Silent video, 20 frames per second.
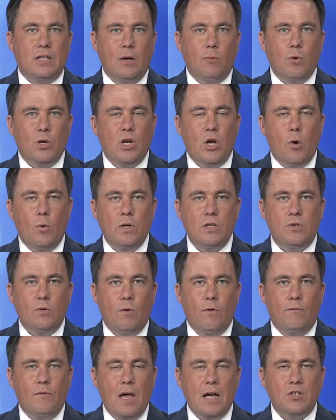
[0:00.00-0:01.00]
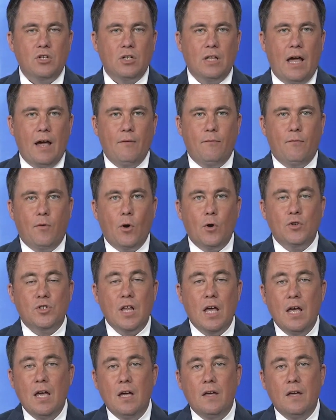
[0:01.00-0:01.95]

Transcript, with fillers: that would go into effect July 1st.